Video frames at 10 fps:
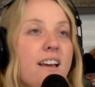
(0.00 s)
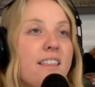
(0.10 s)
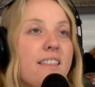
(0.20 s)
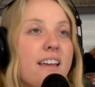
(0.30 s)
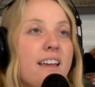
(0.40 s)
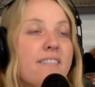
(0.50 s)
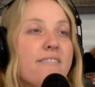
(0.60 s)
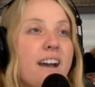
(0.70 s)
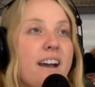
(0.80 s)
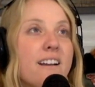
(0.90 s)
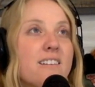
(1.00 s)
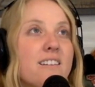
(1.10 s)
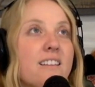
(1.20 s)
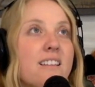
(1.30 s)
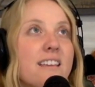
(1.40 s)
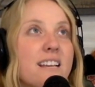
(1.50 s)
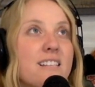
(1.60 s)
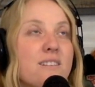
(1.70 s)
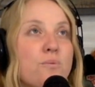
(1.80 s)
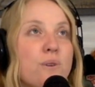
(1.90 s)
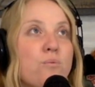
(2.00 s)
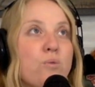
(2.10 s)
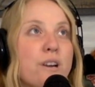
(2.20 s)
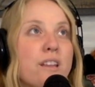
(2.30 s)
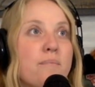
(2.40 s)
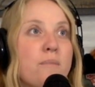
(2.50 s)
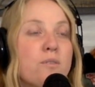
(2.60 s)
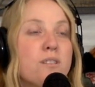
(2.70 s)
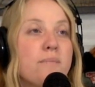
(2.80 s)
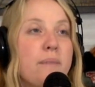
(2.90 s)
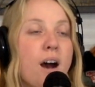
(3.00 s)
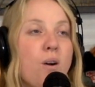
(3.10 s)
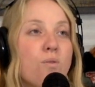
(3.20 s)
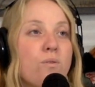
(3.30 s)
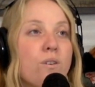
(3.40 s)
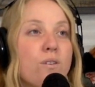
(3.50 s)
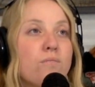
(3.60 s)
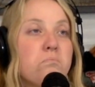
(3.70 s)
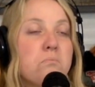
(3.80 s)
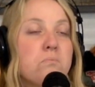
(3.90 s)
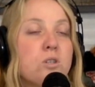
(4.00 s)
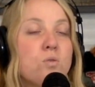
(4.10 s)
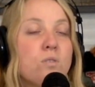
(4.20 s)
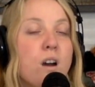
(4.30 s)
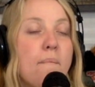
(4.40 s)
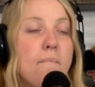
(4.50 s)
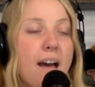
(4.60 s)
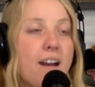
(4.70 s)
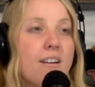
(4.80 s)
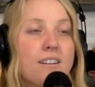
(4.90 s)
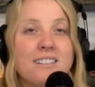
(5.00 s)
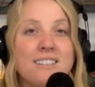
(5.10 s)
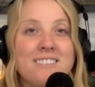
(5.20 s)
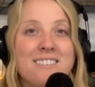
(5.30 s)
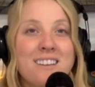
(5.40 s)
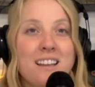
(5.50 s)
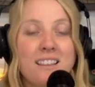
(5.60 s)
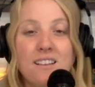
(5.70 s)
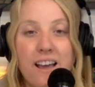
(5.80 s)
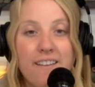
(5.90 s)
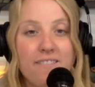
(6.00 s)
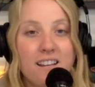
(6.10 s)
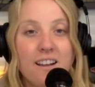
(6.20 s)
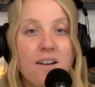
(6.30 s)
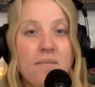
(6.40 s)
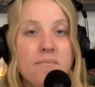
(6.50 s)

that, in fact, the things that we worry the most about do not matter in the life to come.